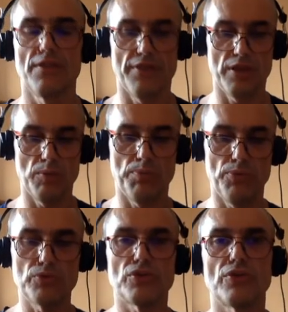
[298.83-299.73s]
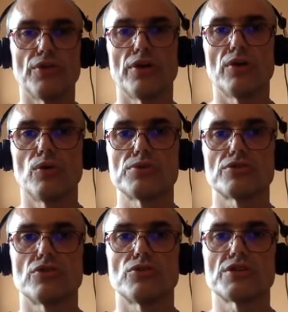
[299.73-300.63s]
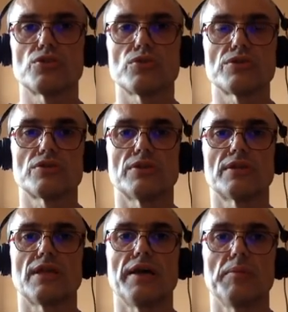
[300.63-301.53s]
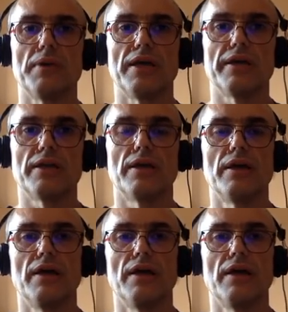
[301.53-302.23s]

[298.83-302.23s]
Then put those resources on a timeline.